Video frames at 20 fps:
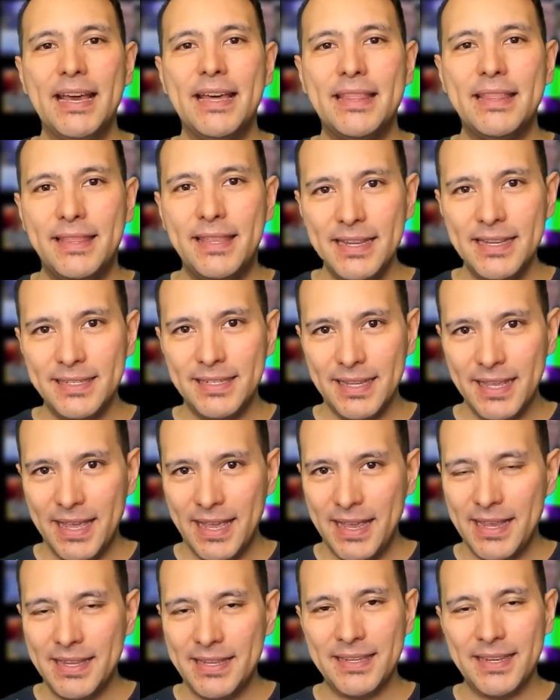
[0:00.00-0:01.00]
this
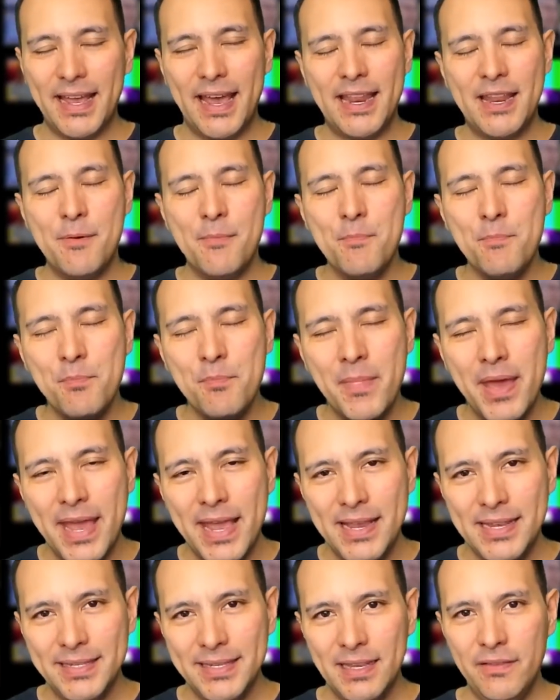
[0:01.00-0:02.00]
is an
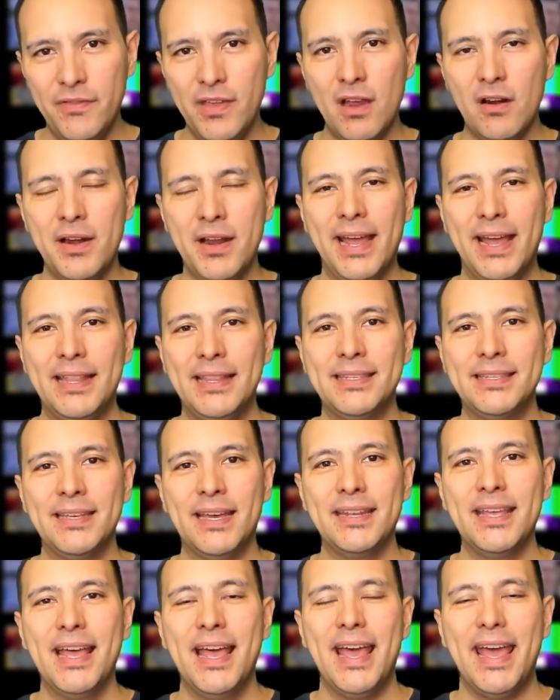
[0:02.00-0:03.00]
amazing VR
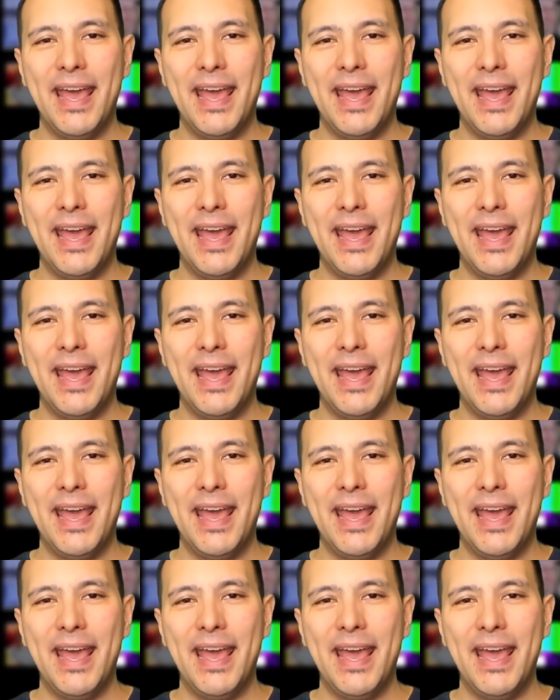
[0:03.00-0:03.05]
headset.